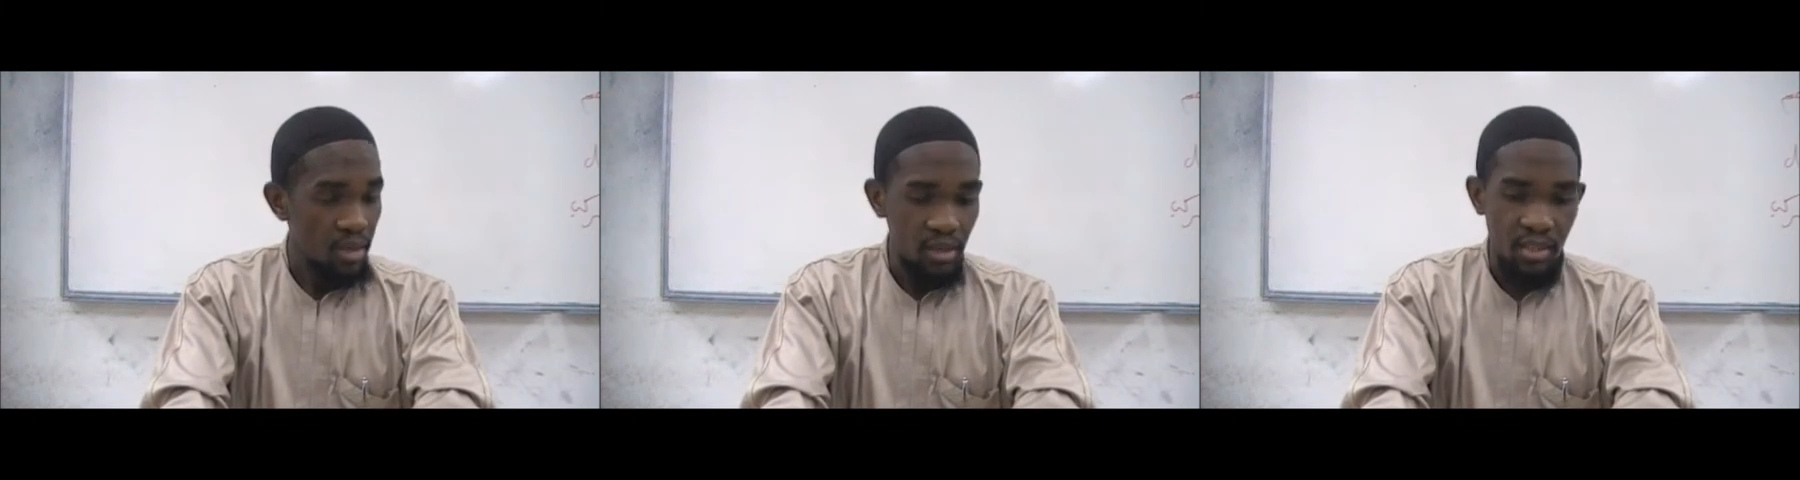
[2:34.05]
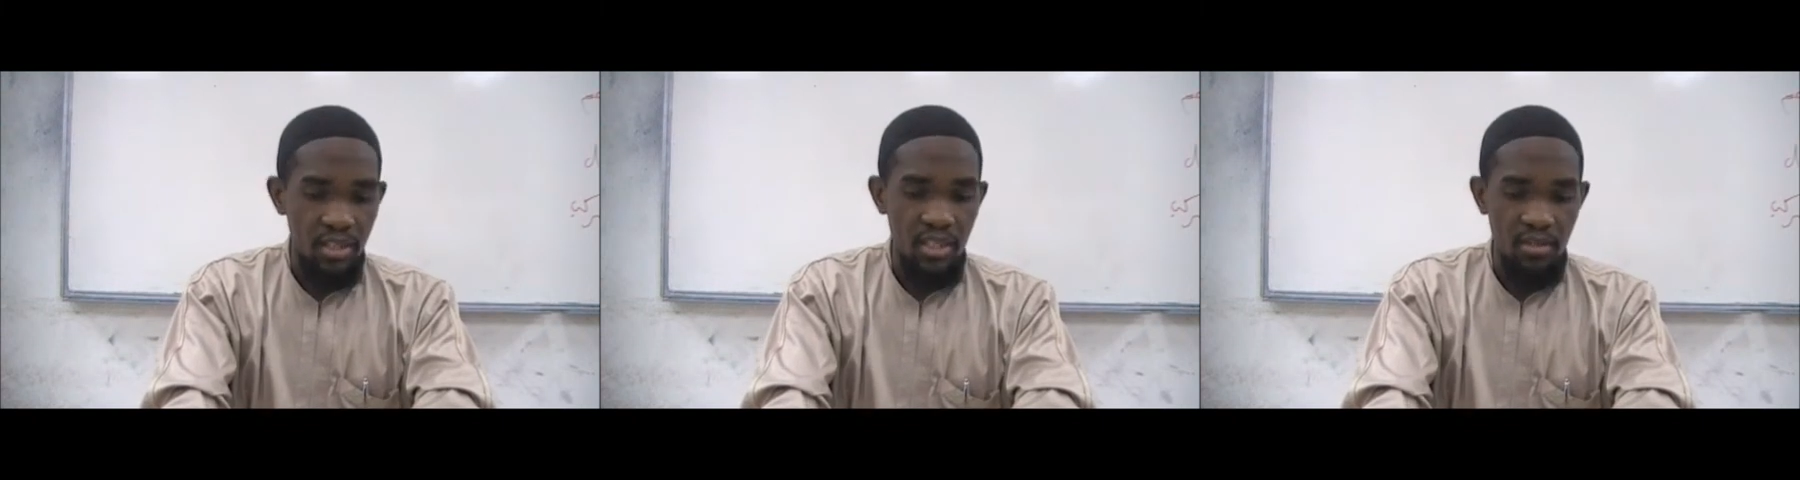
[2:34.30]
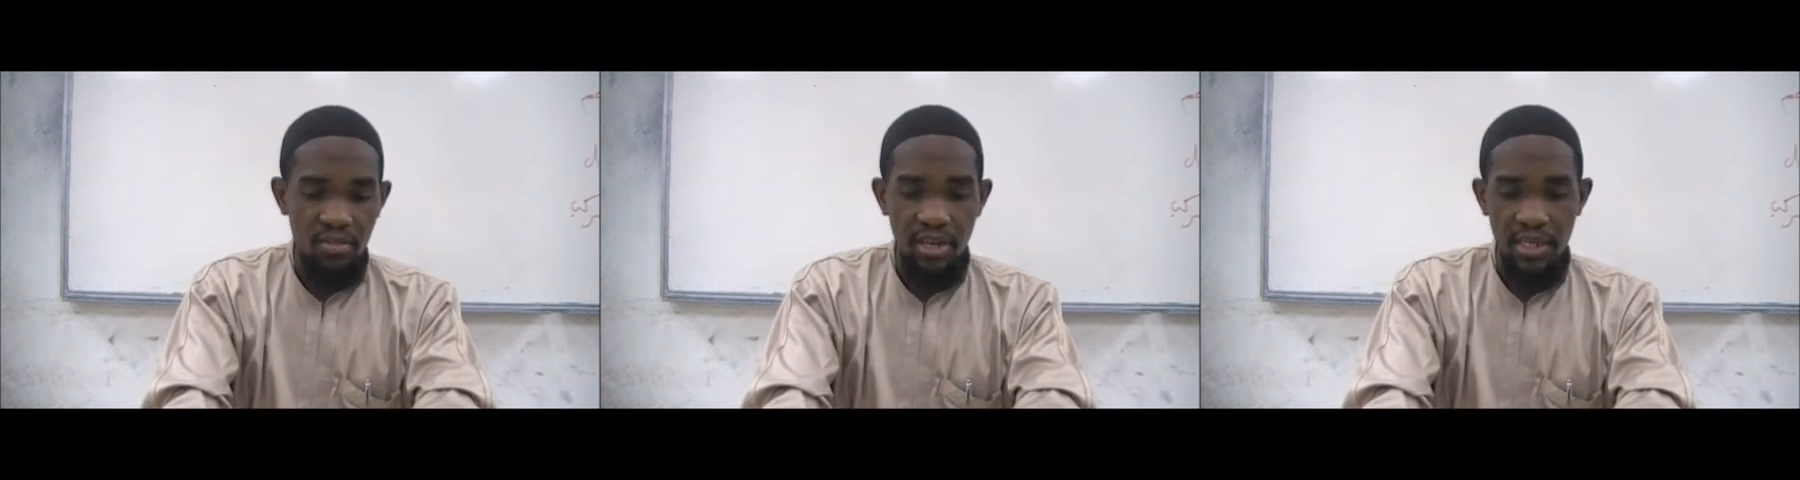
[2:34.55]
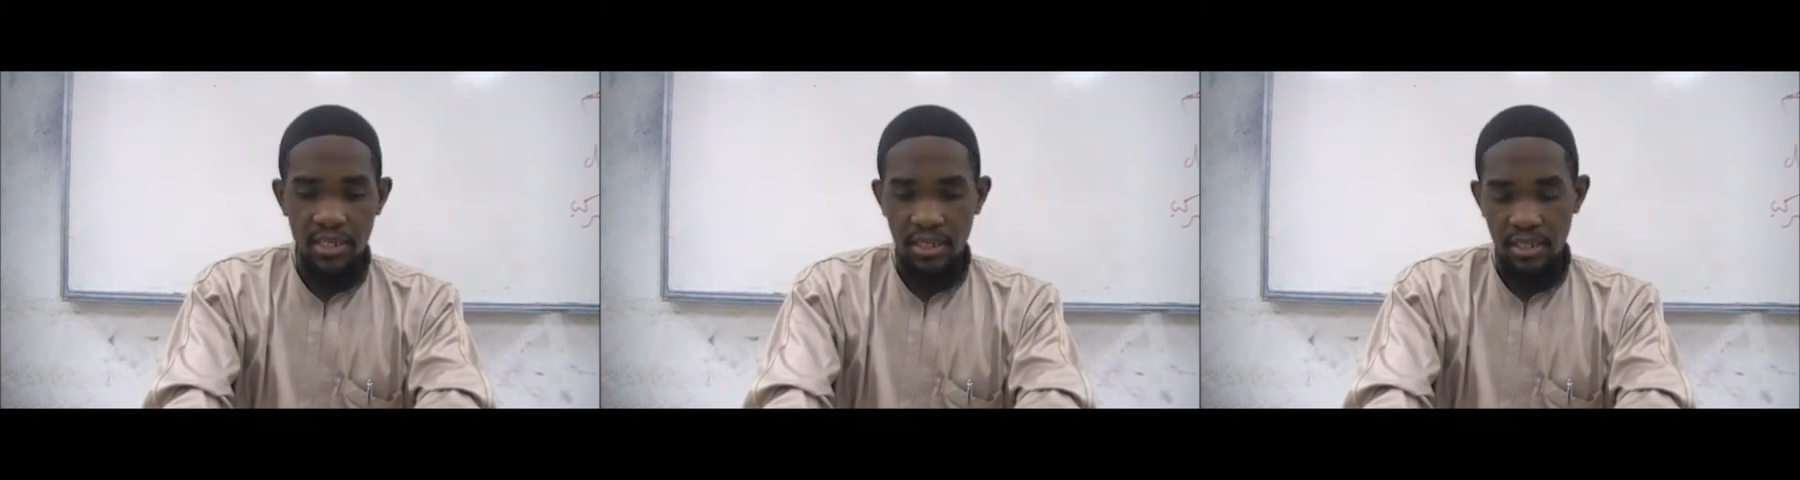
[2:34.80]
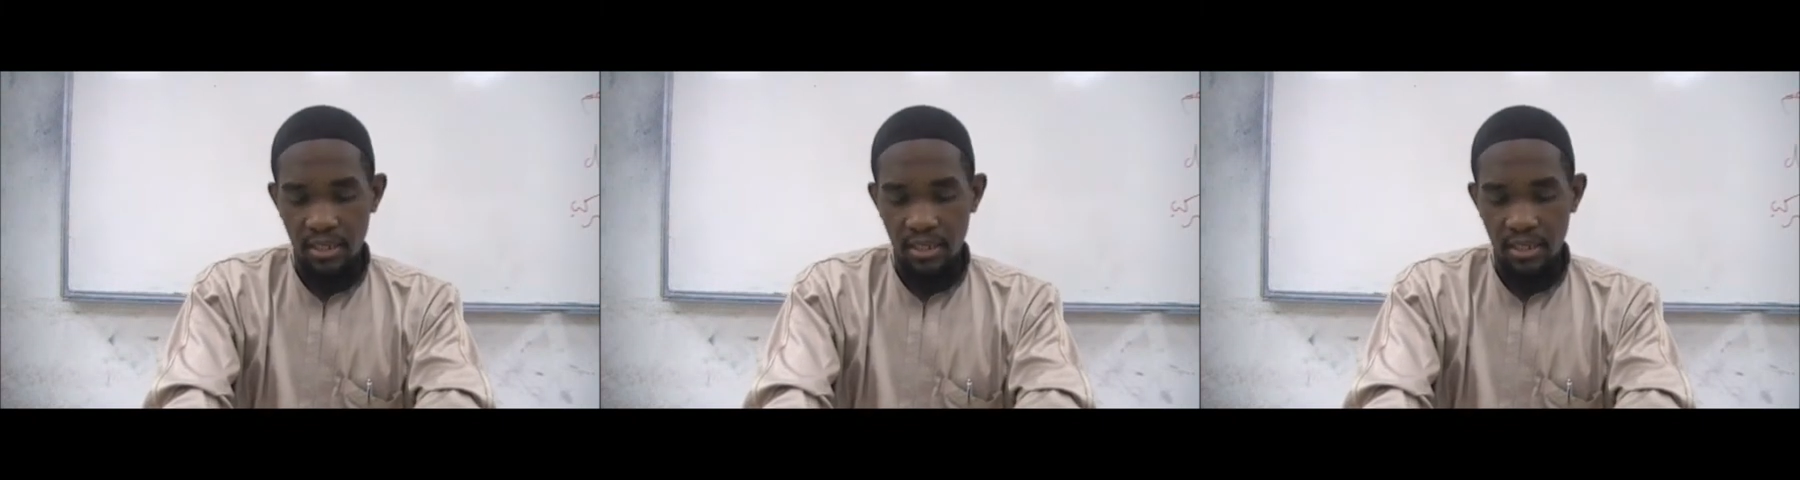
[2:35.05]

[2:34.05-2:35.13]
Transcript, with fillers: This is fact.